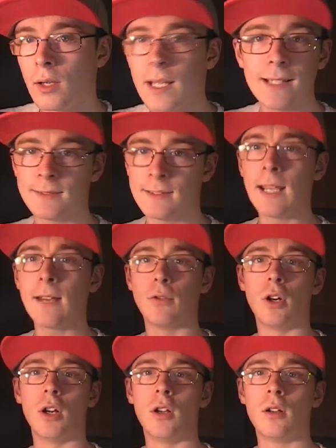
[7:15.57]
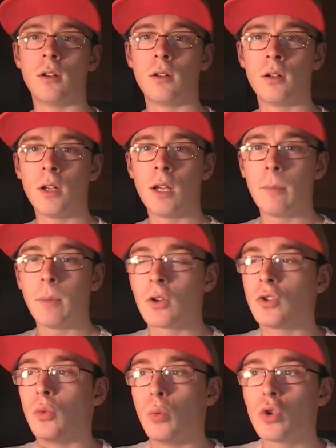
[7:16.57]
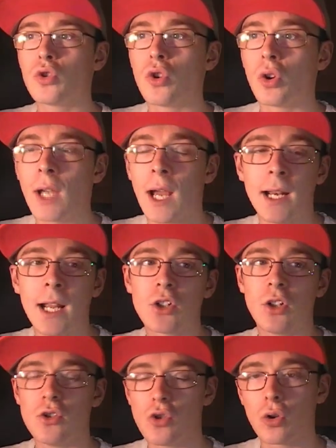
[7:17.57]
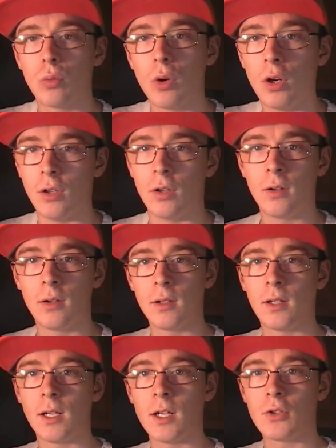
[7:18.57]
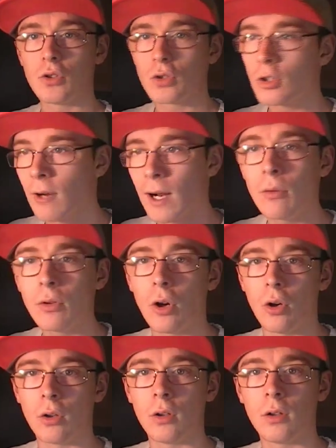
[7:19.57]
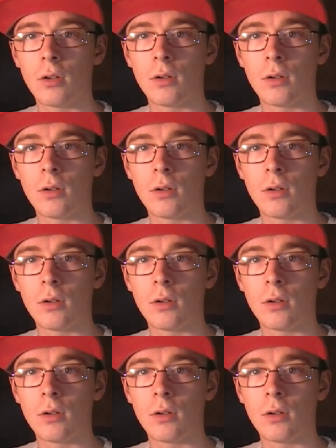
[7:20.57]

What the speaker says: It's zero. Because a woodchuck can't actually chuck wood. It's just a groundhog.